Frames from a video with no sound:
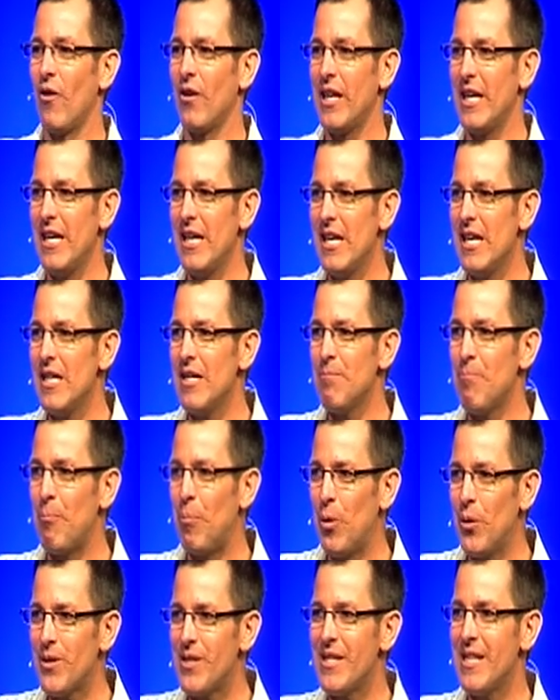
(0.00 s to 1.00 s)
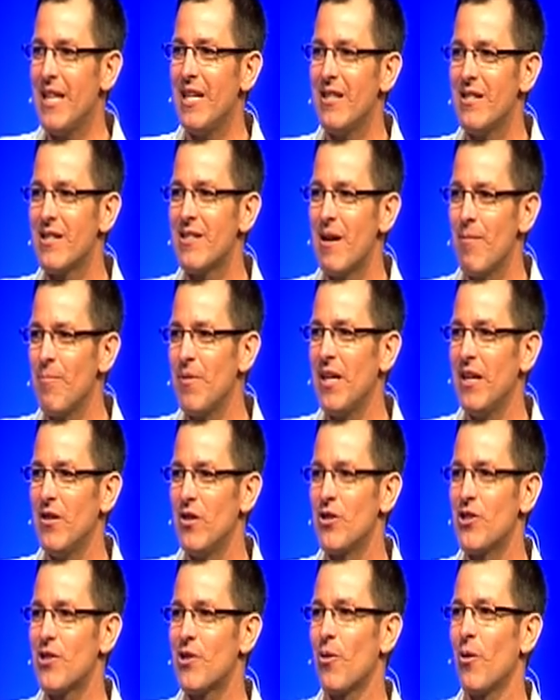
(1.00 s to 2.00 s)
he puts in something in the
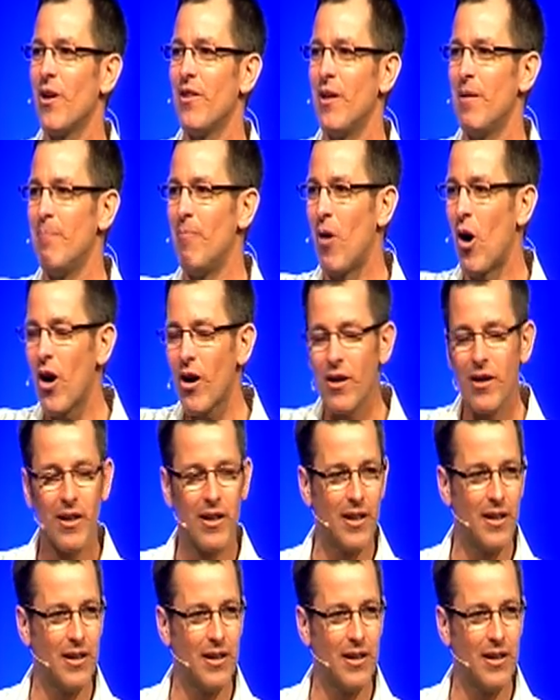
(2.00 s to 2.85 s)
story that Mark